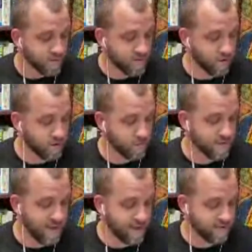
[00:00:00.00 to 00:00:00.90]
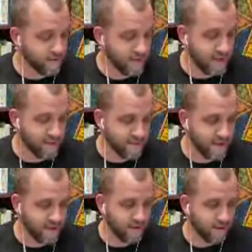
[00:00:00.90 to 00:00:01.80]
Circumcised on the 8th
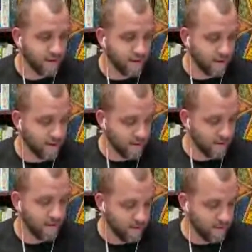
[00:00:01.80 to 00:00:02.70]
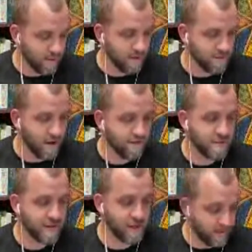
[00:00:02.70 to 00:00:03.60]
day
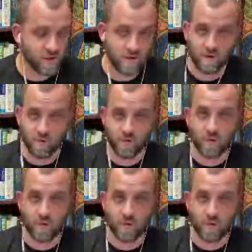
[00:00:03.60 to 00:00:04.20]
of the nation of Israel.